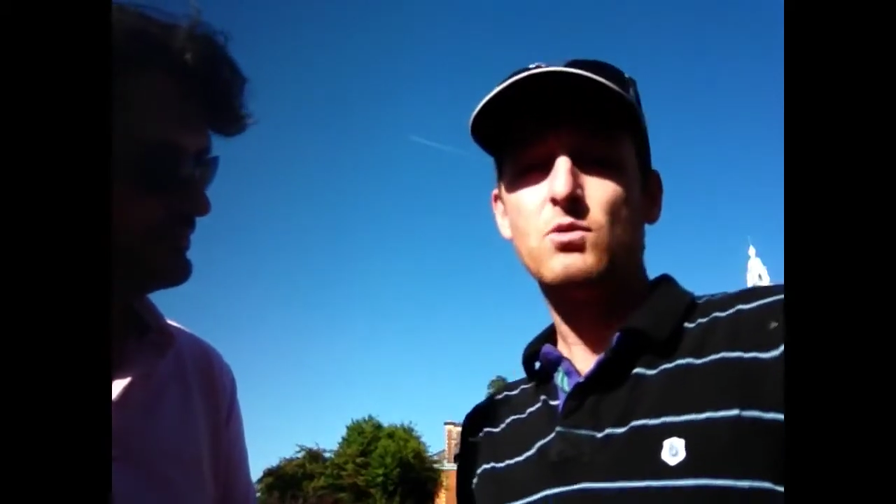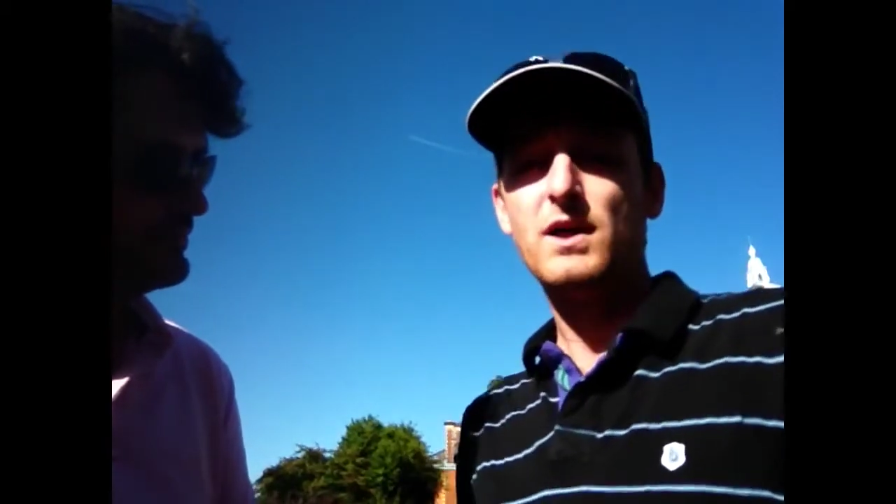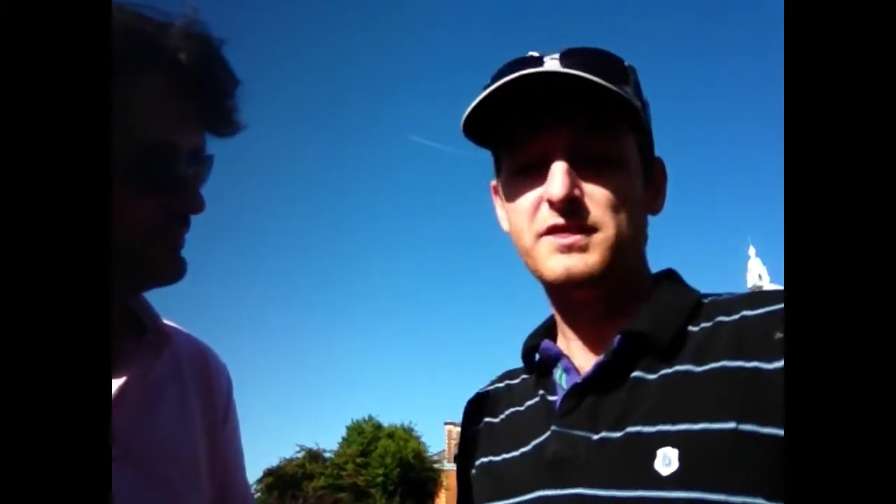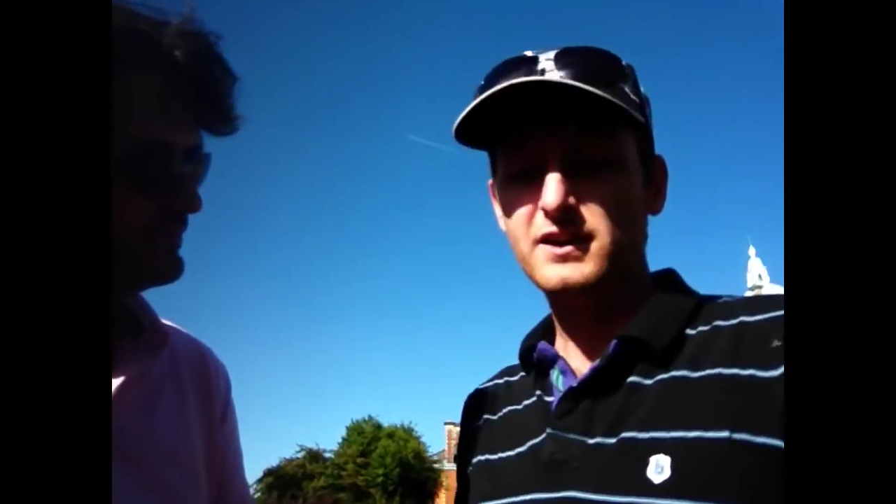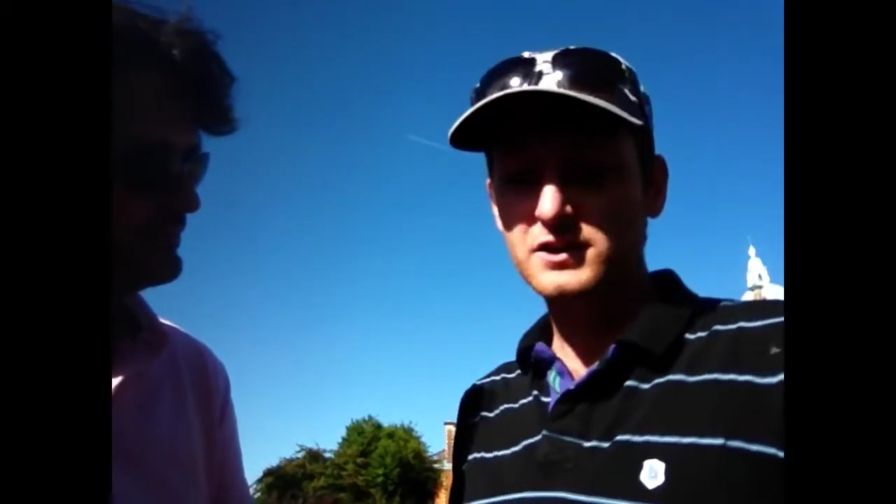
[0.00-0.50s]

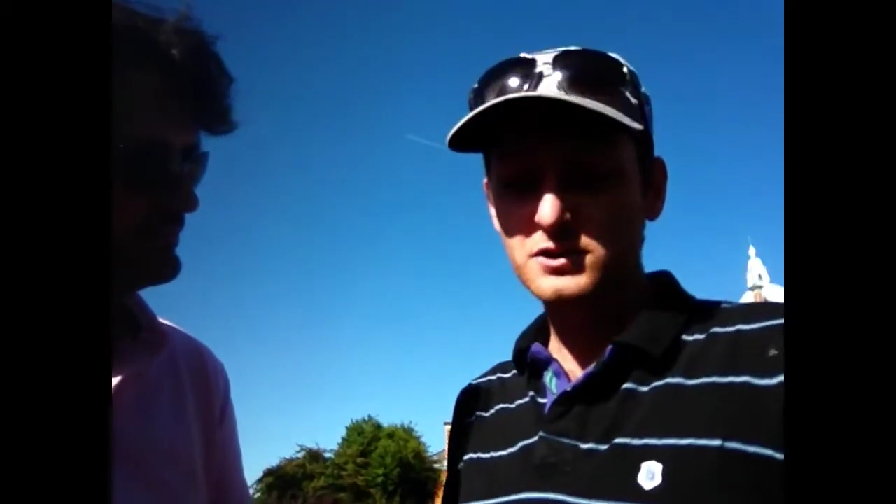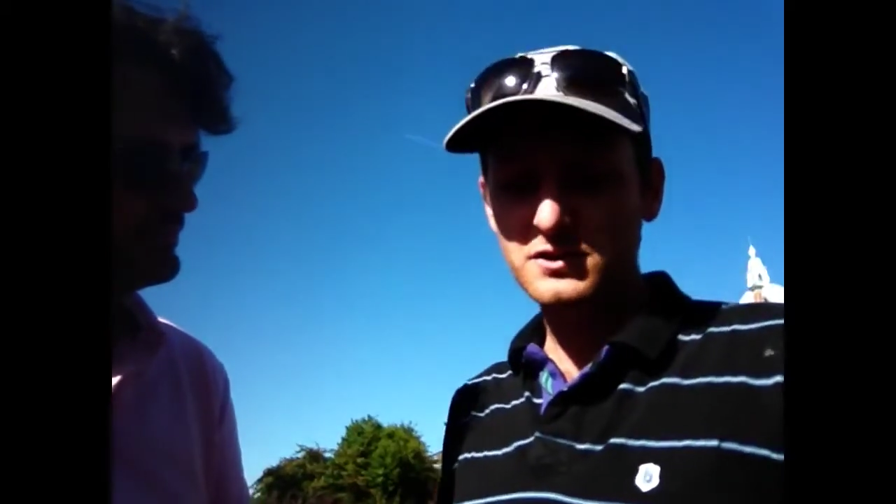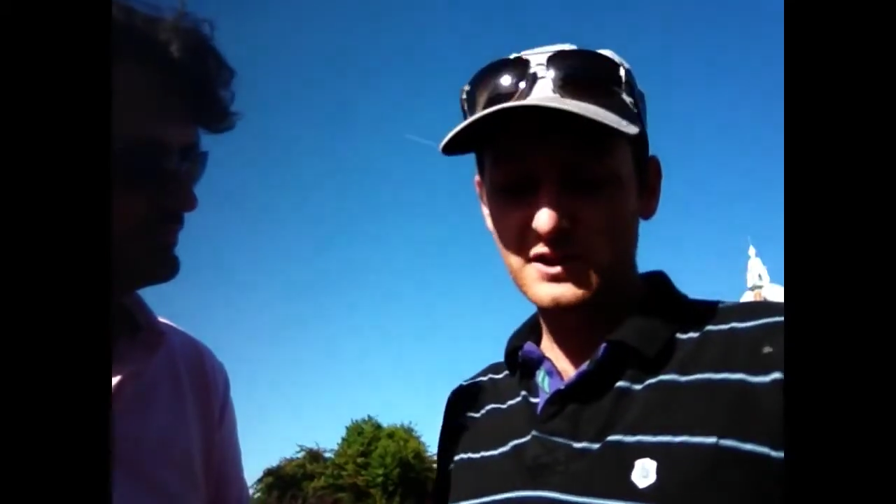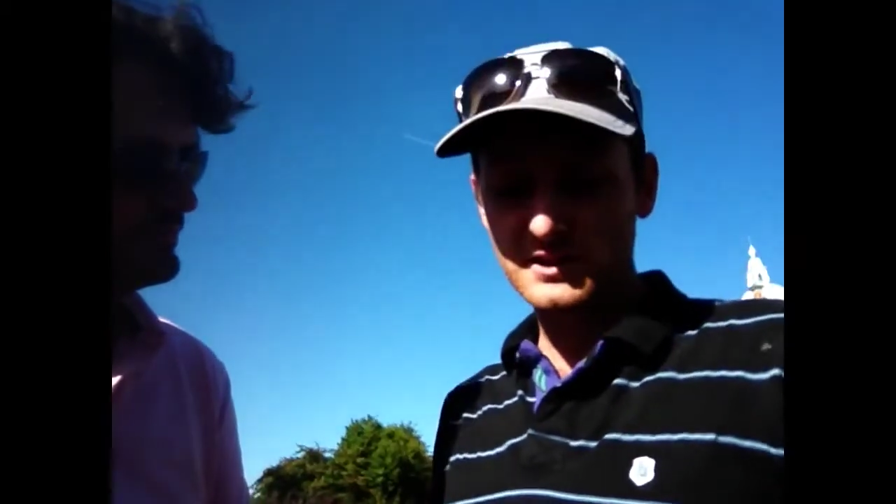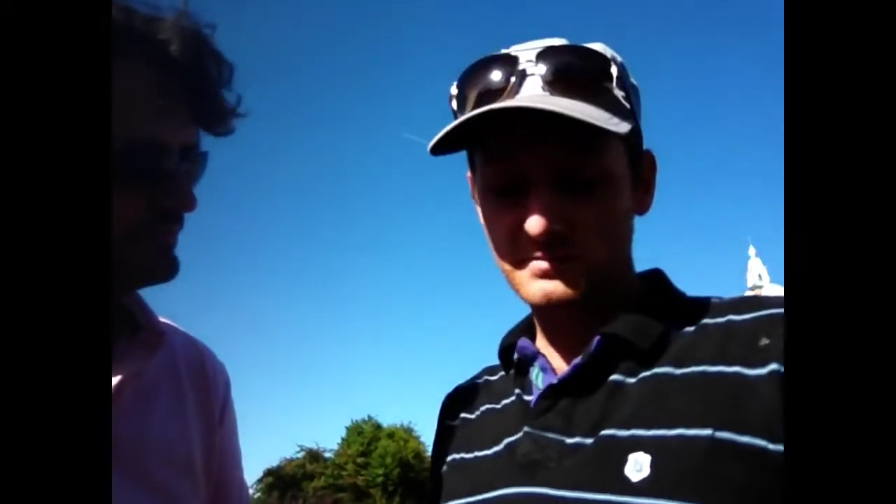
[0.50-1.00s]
One thing I
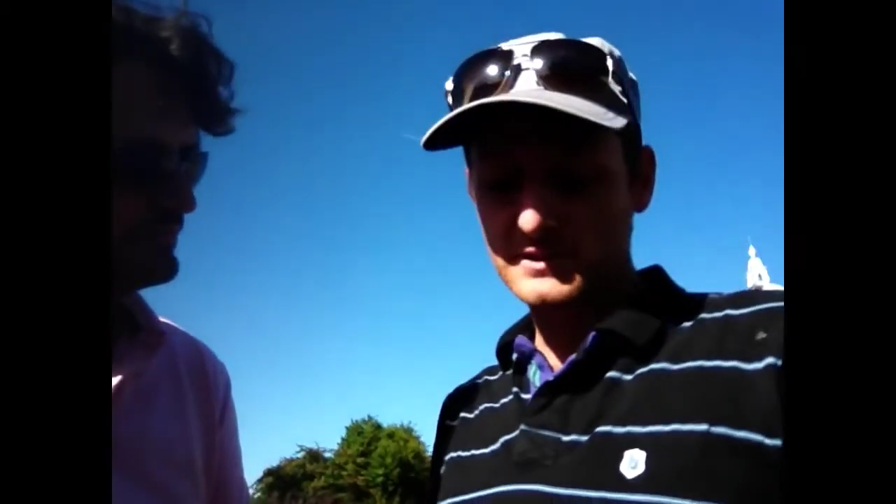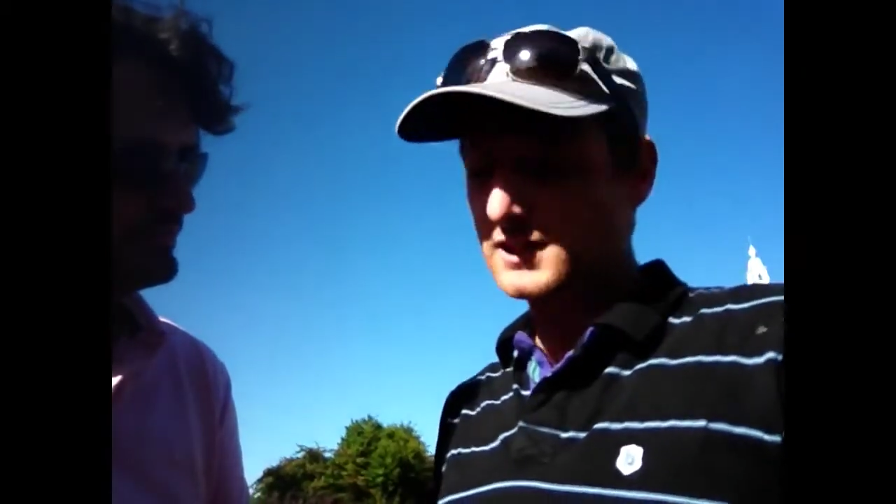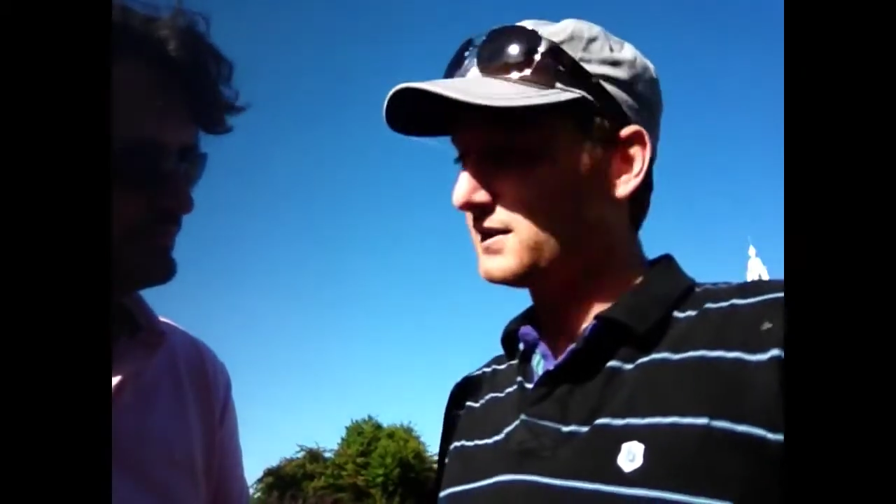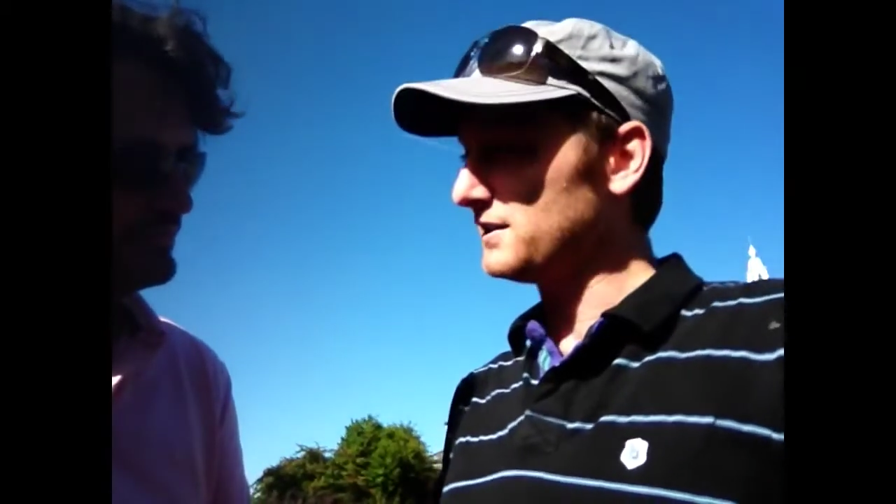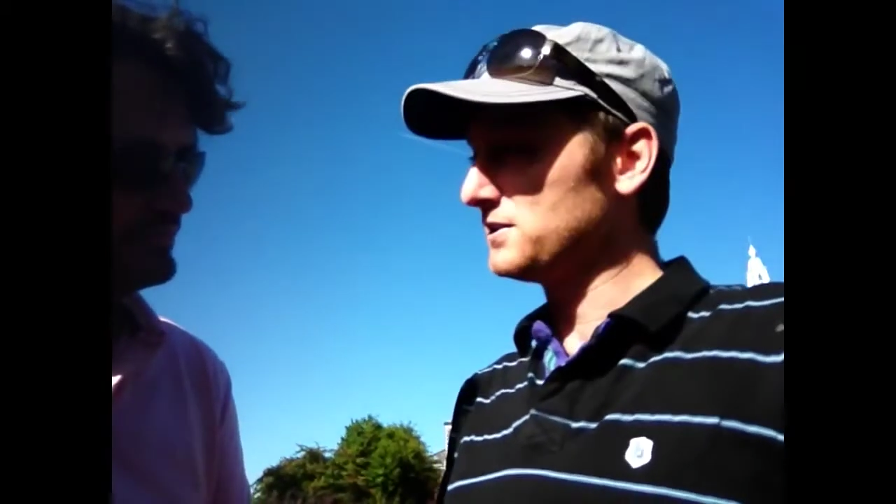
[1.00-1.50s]
do think is a
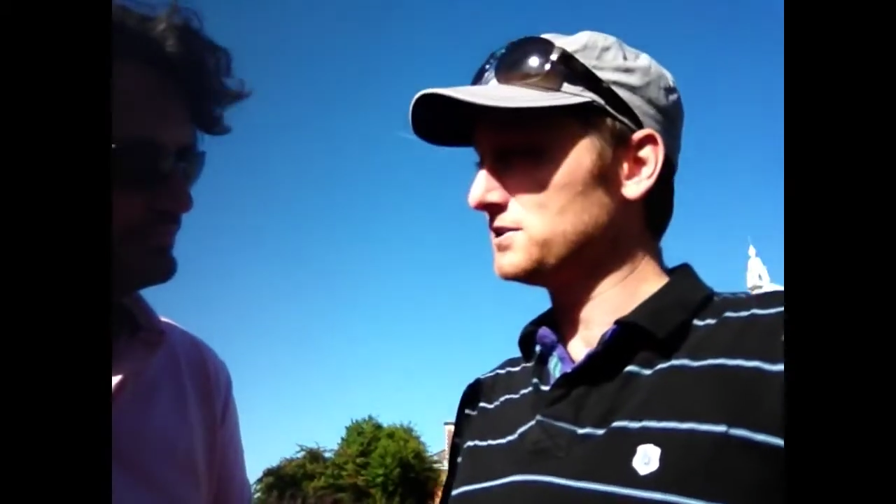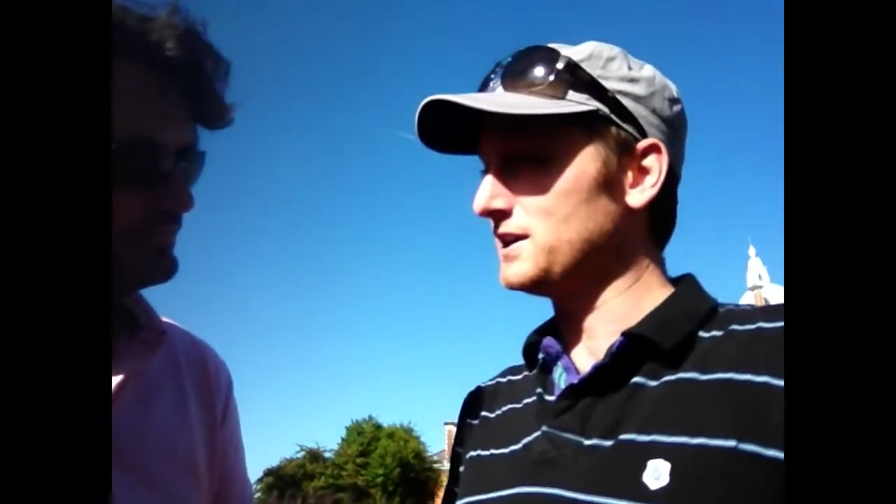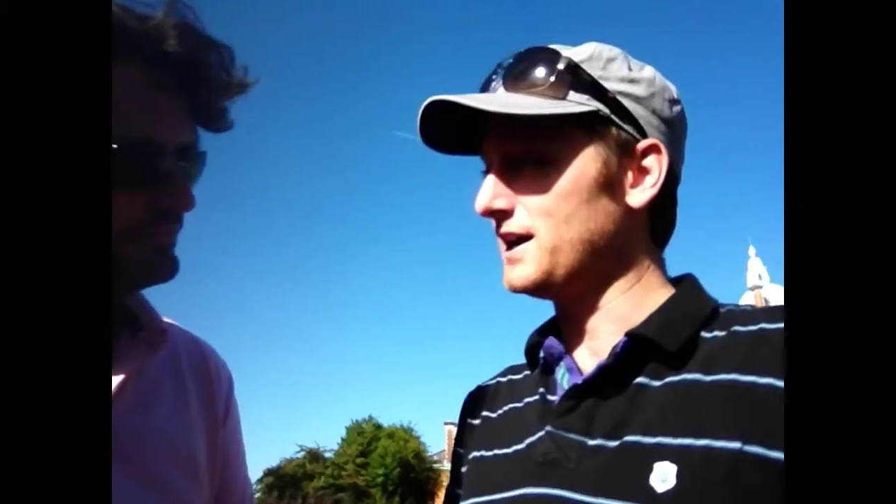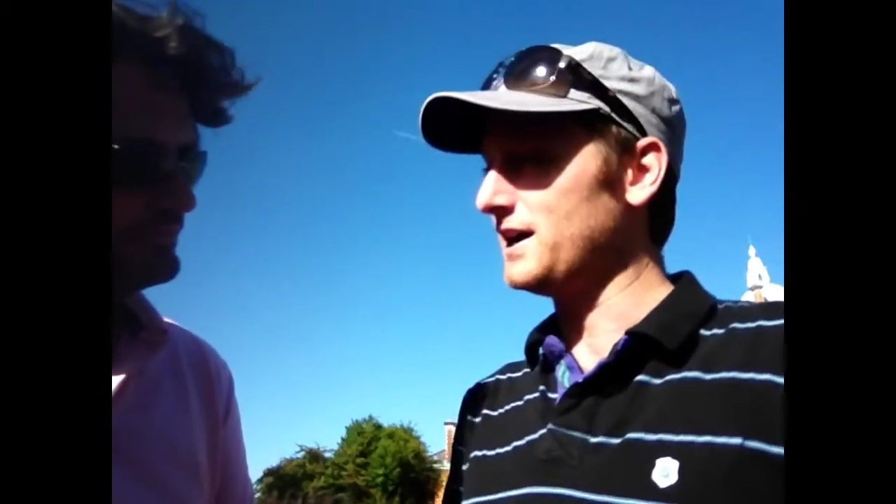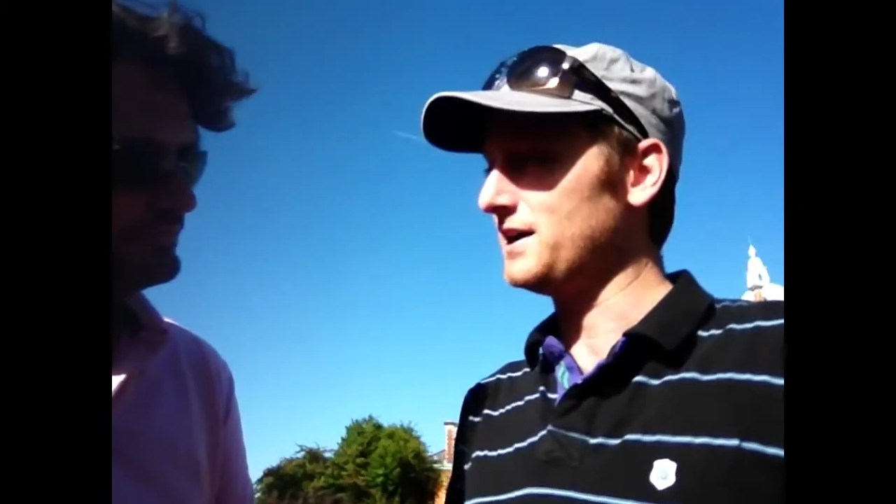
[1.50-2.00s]
particularly good